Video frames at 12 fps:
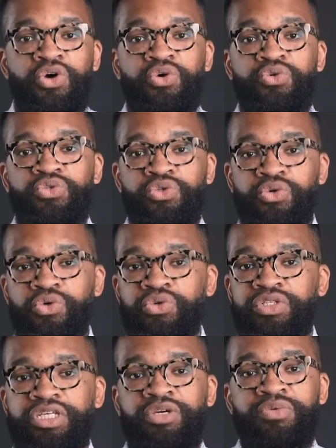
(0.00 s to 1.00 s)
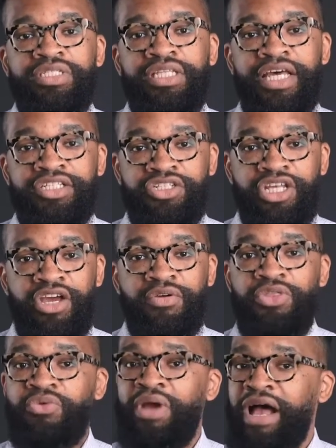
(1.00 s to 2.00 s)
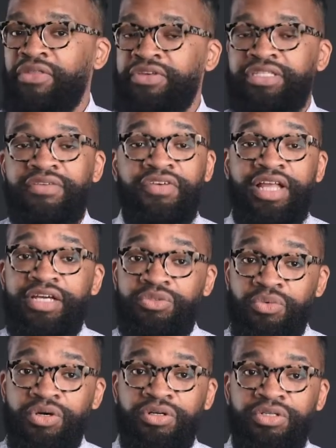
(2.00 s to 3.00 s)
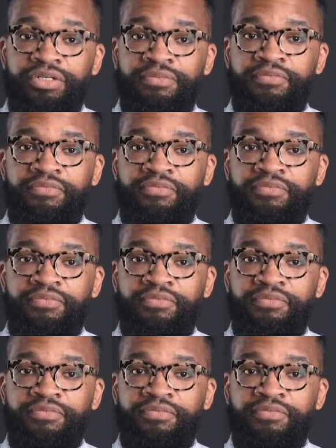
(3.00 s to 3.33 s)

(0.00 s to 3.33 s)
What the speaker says: whose cruelty was legendary throughout the civilized world.